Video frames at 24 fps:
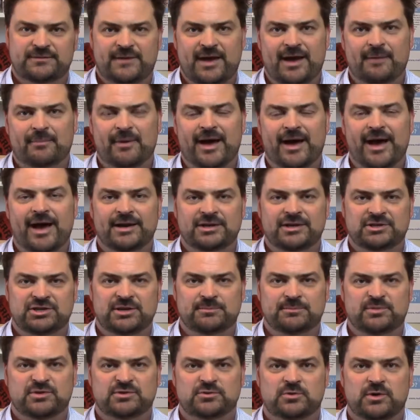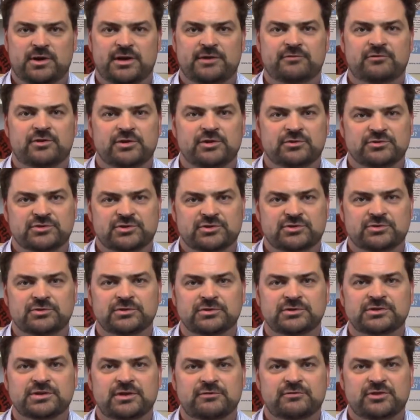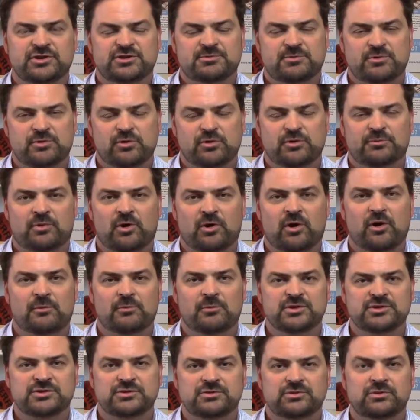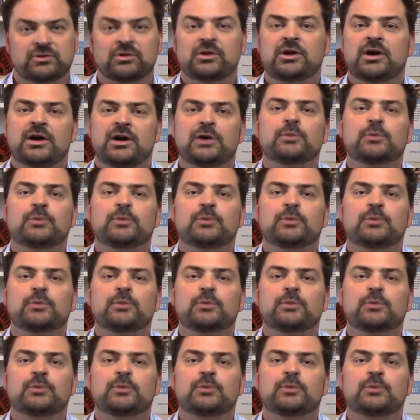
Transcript: our partnership between Real Schools and Richmond North Primary School,